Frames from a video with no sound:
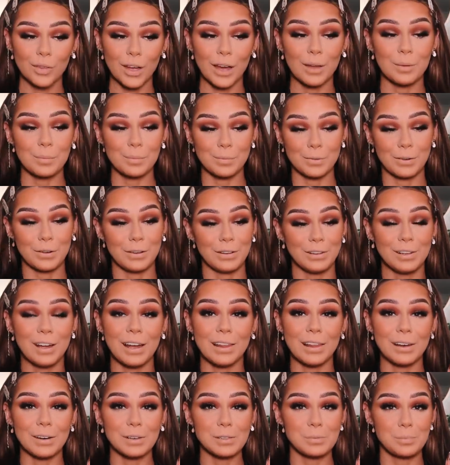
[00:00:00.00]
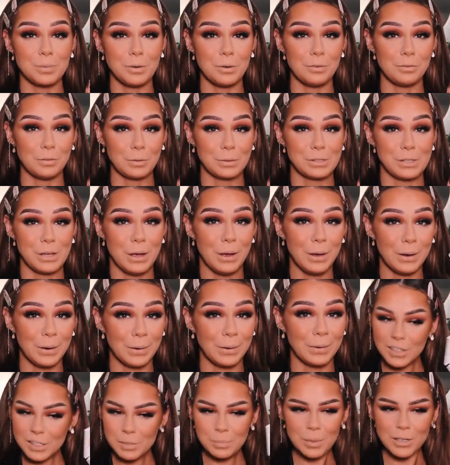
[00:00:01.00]
And I'm not gonna lie, that looks beautiful
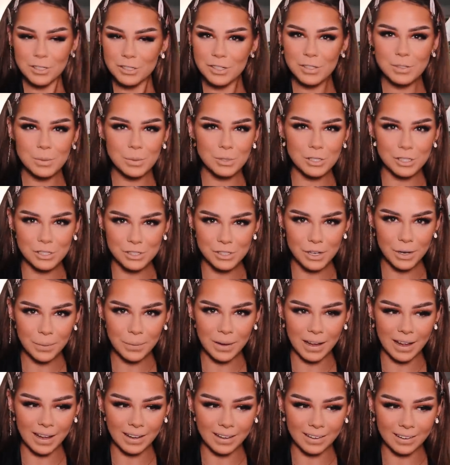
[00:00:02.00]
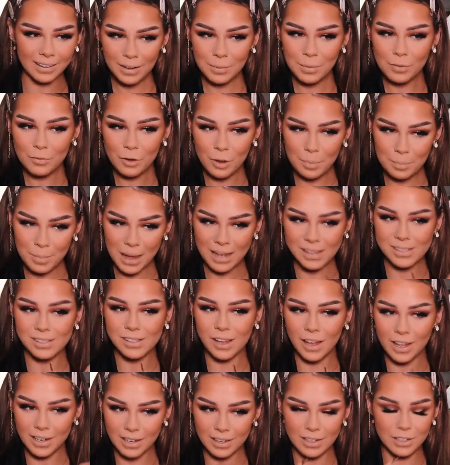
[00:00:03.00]
too. This bitch knows what she's doing. We've got a matte
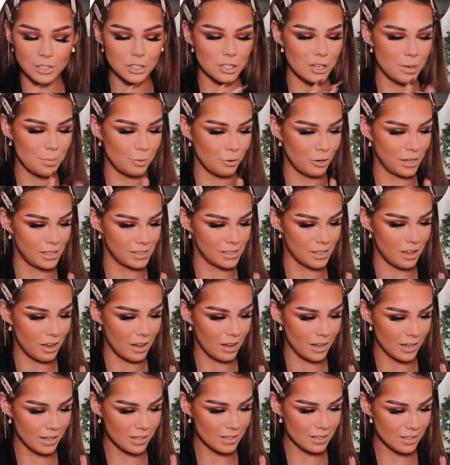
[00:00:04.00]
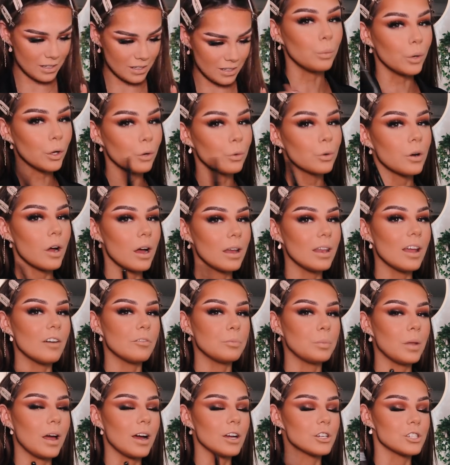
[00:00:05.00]
side and a shimmery side. We all know I
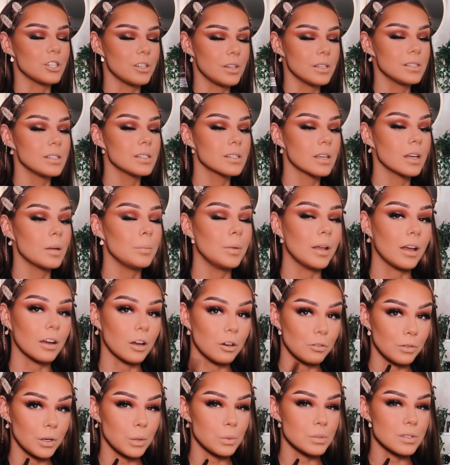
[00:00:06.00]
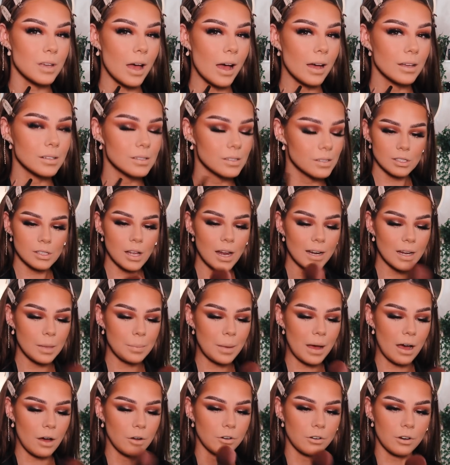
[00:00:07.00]
love blush, so this is gonna be like a real test. Slightly
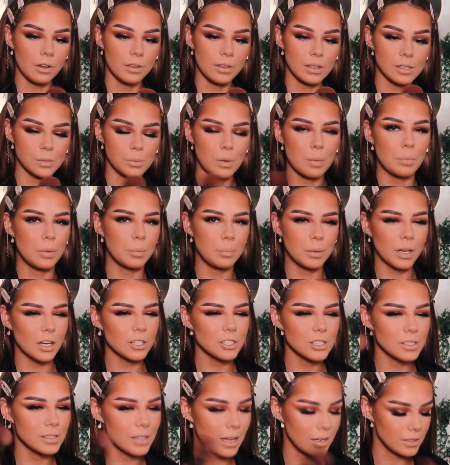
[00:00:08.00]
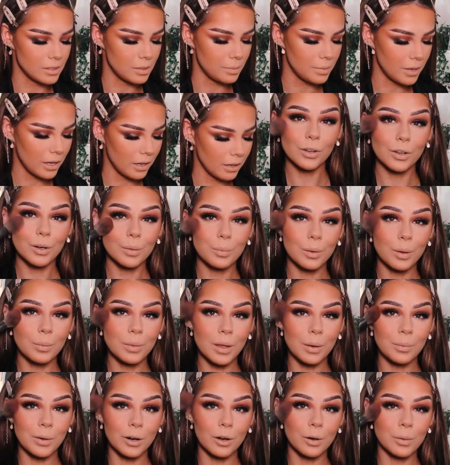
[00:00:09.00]
powderier this one, but blushes tend to be. I'm gonna pop
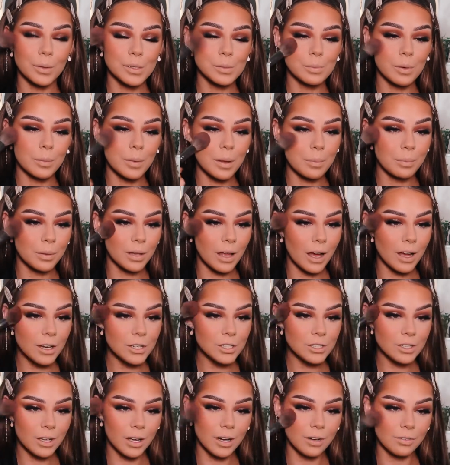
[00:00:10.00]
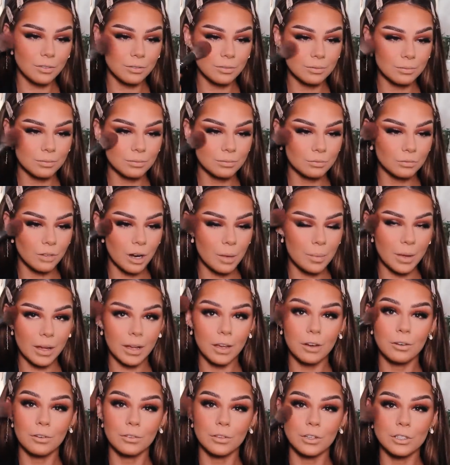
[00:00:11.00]
that where I always put my blush, kind of right back
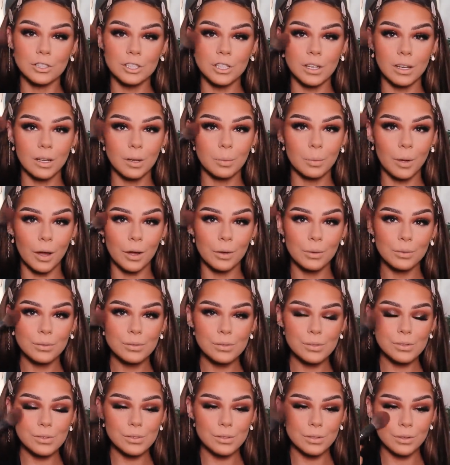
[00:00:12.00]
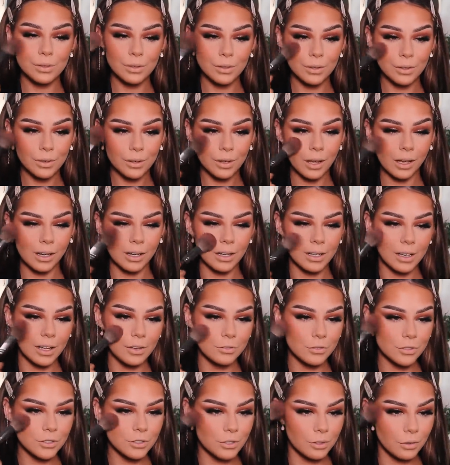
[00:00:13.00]
here on the cheekbones. Kind of
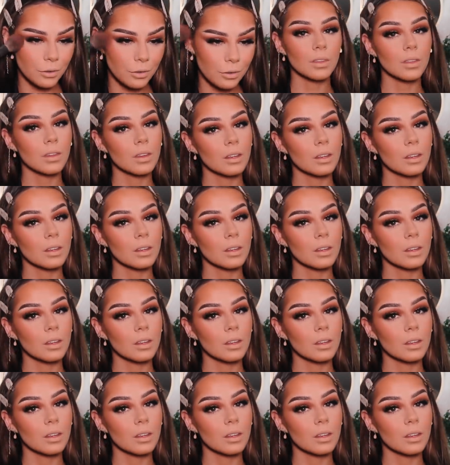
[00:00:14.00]
lifts your...